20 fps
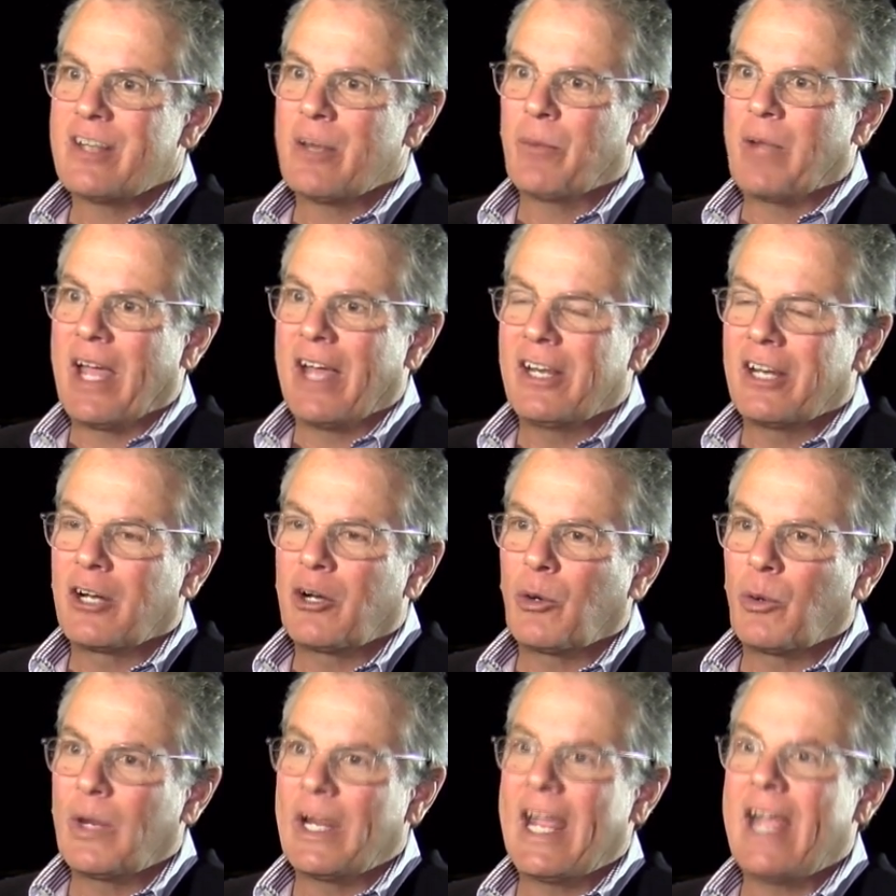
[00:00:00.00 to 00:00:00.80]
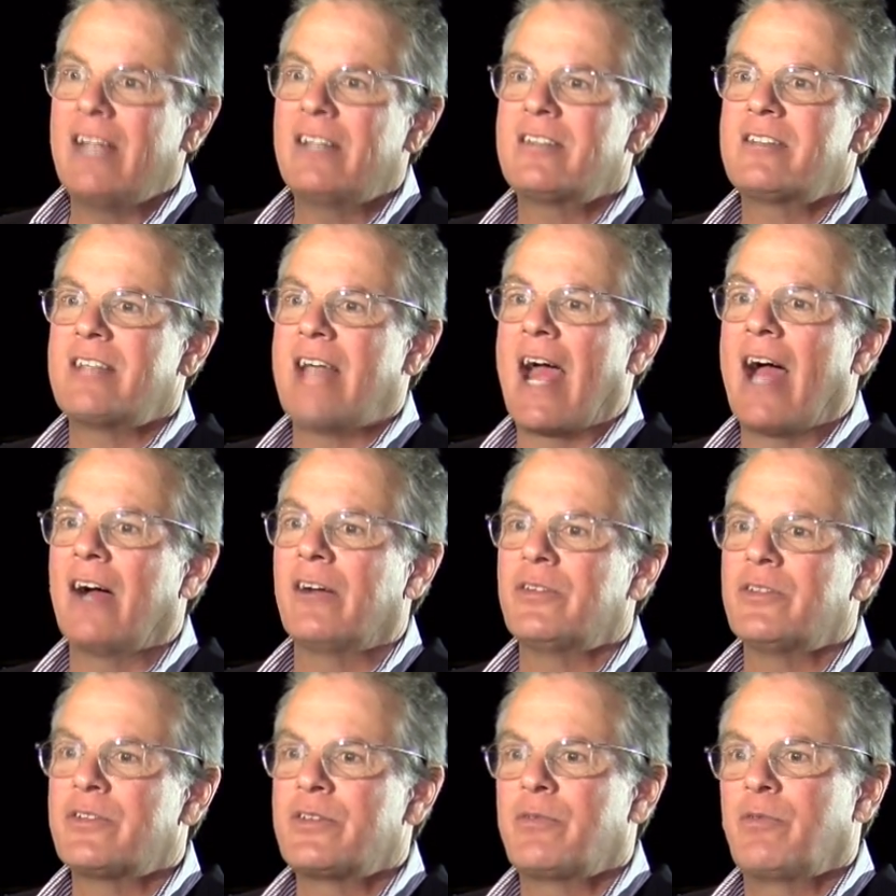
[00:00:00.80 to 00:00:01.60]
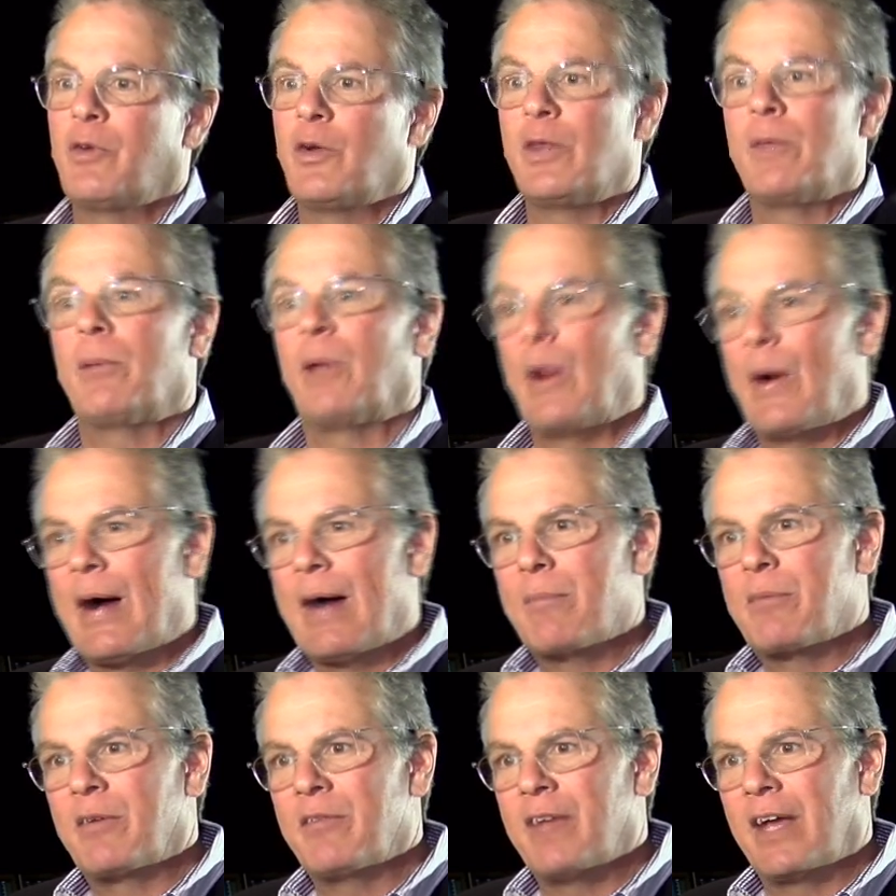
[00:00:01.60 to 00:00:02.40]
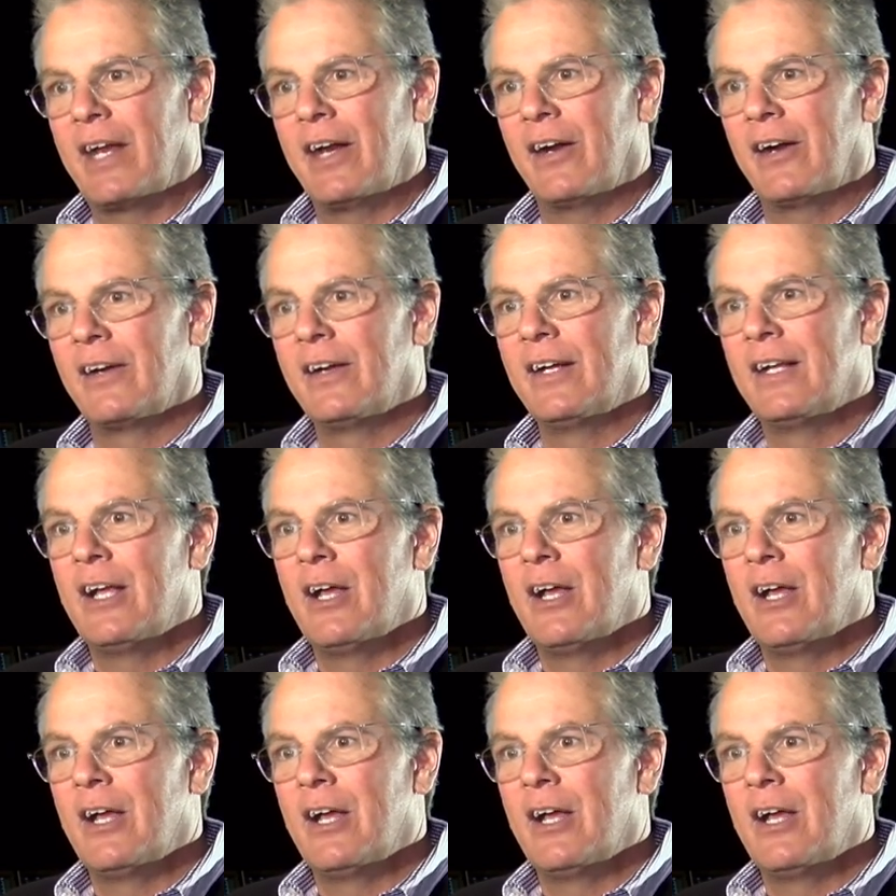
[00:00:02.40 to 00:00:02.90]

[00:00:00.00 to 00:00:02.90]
and we had to create sounds for the blowout preventer.